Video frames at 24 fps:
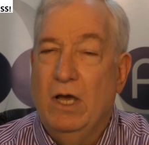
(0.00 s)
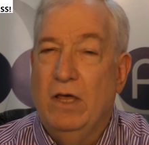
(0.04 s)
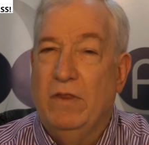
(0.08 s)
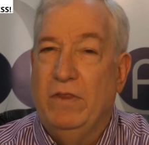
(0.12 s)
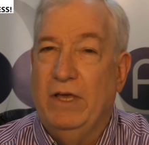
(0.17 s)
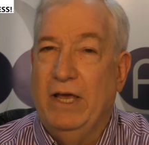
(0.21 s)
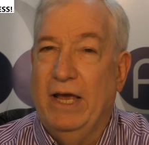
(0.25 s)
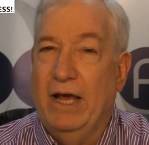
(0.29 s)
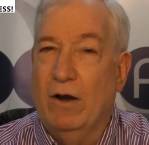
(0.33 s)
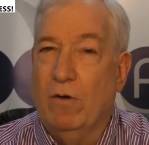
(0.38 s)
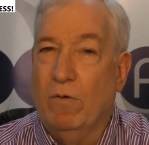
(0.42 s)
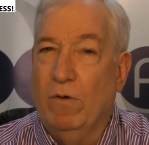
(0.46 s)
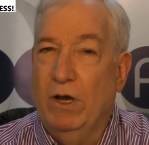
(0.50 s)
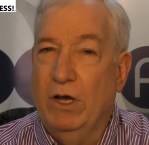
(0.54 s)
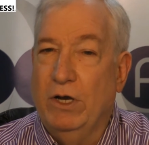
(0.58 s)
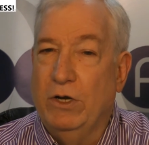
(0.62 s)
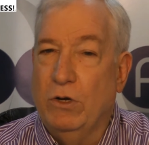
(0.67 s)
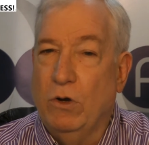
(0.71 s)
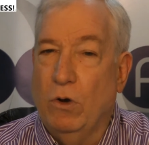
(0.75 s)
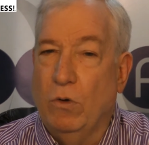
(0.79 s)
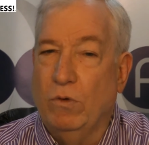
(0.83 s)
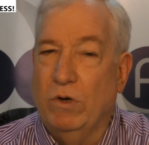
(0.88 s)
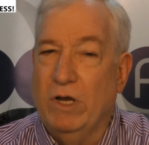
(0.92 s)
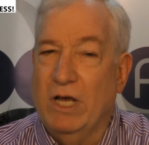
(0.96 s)
The area
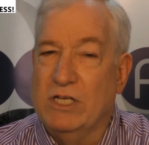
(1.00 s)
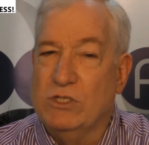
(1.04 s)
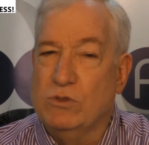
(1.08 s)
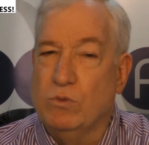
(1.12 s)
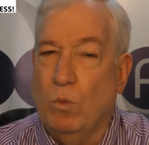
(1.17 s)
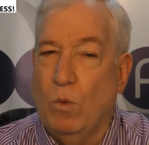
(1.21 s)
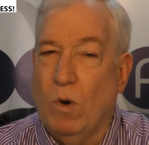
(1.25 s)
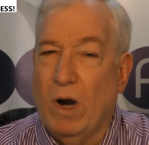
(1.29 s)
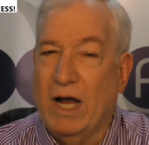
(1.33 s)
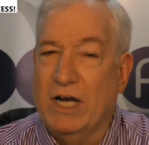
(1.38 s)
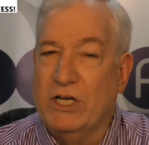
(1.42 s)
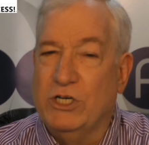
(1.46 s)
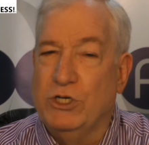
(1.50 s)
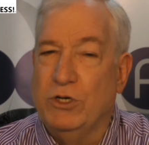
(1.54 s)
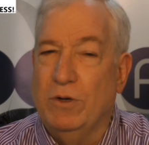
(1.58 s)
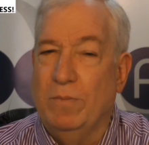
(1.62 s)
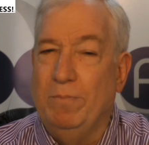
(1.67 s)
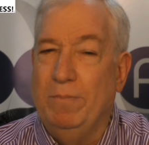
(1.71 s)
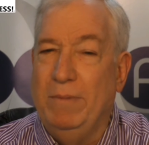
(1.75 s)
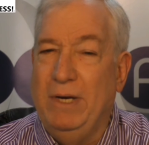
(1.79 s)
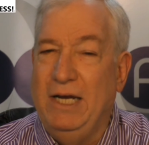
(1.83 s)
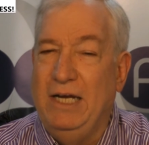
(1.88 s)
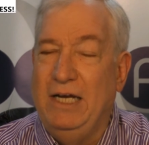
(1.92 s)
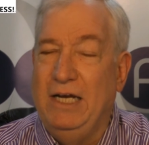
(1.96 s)
known as watch
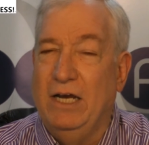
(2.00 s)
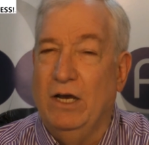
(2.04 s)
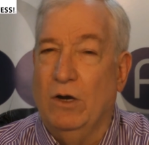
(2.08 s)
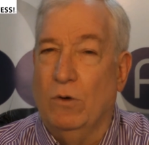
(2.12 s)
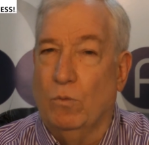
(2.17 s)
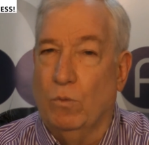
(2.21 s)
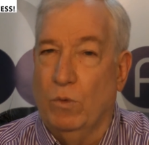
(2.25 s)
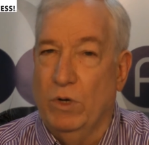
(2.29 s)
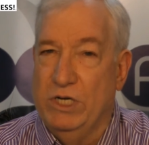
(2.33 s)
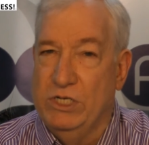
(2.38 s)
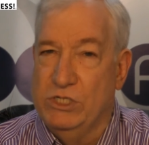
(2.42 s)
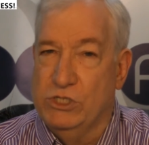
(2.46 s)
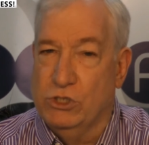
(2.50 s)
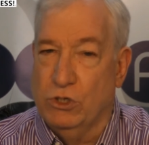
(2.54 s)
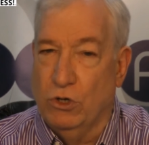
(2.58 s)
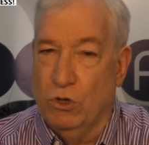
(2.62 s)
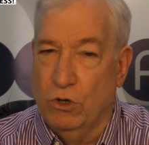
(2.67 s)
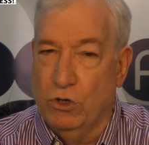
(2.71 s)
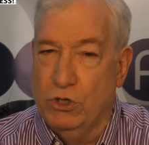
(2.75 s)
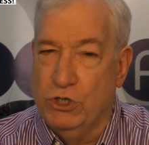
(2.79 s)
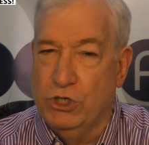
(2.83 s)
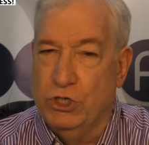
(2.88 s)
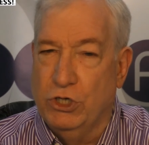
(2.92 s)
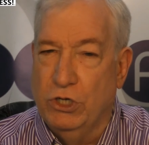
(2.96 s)
media
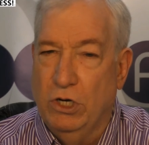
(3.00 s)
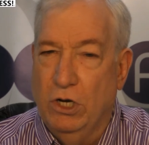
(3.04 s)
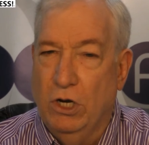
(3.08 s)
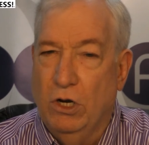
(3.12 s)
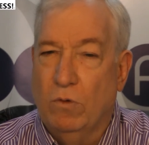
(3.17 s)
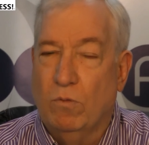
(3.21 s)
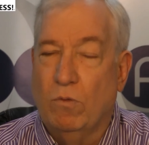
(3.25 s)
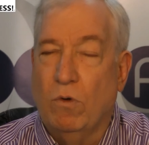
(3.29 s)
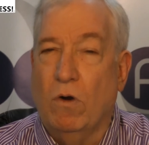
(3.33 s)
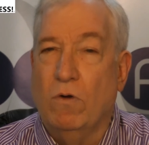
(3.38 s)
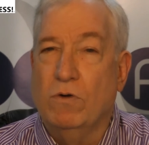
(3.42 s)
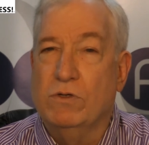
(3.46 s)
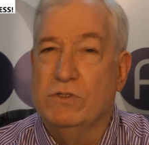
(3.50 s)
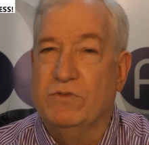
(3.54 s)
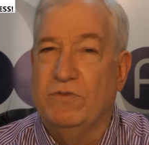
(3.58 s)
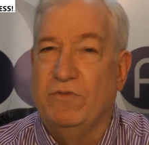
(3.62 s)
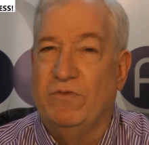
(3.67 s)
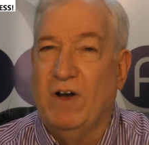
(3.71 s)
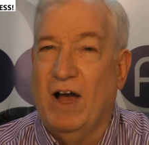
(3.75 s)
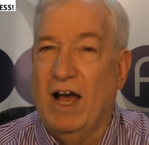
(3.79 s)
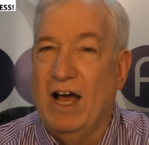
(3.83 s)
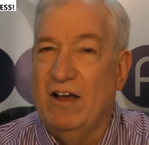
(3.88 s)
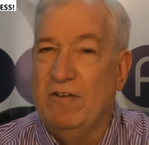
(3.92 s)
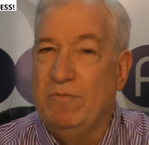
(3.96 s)
research rose
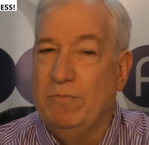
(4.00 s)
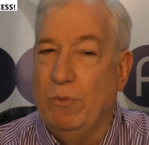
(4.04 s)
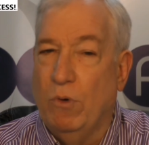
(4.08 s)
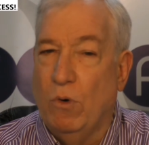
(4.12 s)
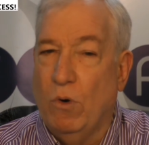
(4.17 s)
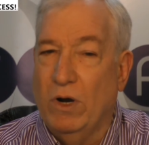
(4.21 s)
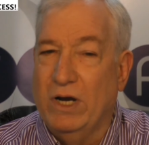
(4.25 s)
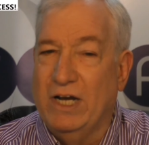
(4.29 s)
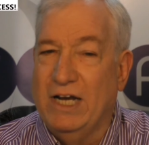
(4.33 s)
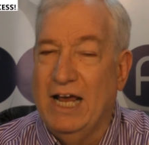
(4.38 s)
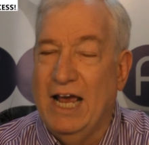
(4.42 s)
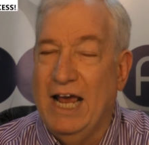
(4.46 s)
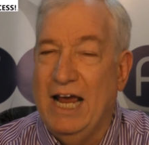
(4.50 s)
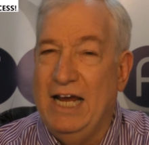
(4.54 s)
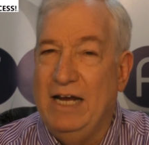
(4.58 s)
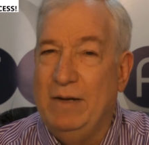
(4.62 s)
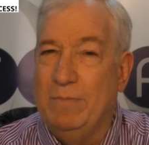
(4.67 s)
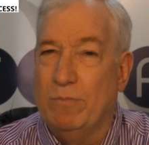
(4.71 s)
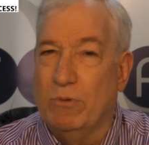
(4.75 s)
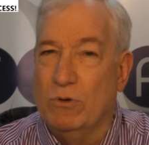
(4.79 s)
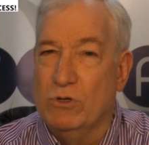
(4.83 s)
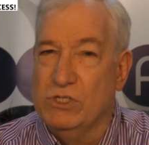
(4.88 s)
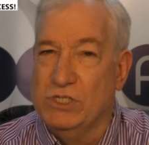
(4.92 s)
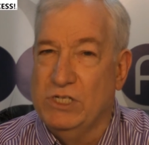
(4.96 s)

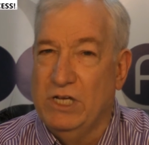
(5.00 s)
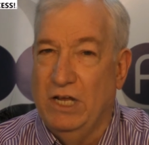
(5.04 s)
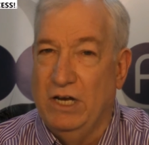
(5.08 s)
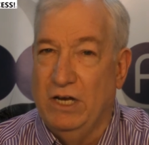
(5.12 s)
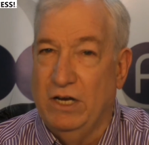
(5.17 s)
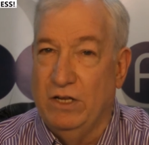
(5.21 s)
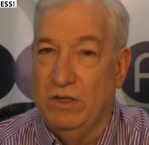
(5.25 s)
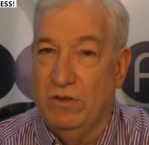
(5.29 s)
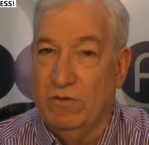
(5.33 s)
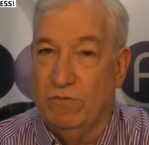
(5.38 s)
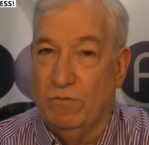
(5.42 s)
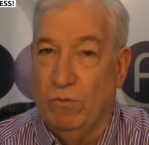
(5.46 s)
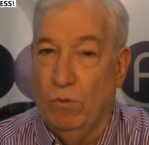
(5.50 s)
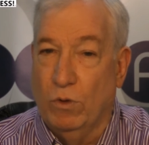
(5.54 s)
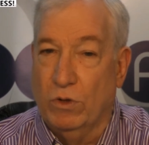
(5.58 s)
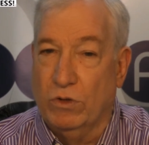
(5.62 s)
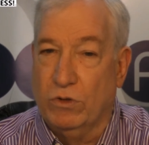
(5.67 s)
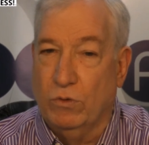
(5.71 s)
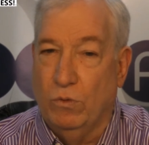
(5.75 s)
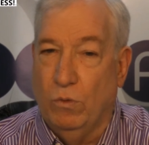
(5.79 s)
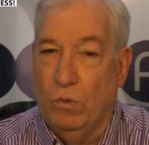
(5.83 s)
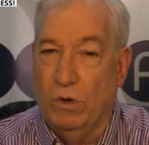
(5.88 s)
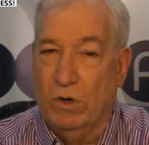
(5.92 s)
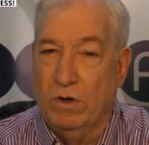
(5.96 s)
5.8% in the
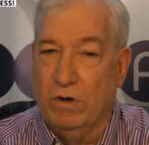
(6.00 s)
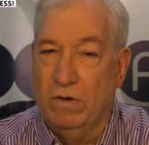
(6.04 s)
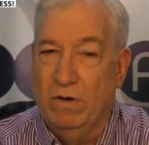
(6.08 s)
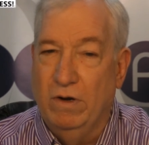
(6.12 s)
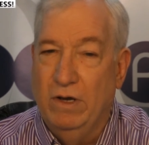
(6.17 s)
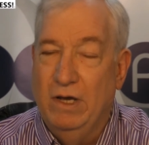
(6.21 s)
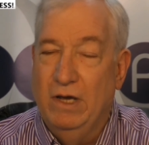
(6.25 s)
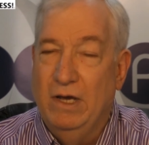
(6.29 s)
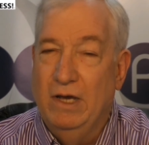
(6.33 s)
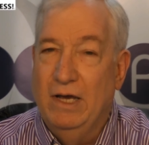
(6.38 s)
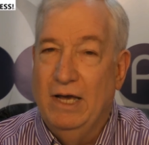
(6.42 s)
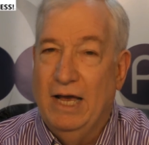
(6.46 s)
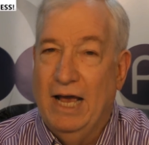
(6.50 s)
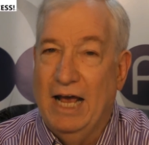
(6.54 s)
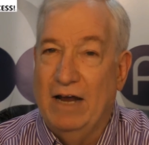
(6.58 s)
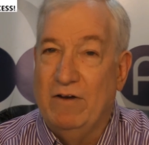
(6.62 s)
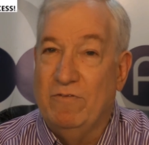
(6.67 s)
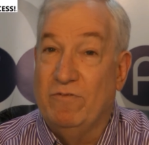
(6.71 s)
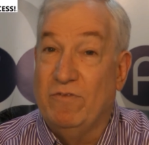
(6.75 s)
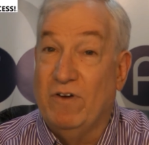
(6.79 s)
fourth quarter and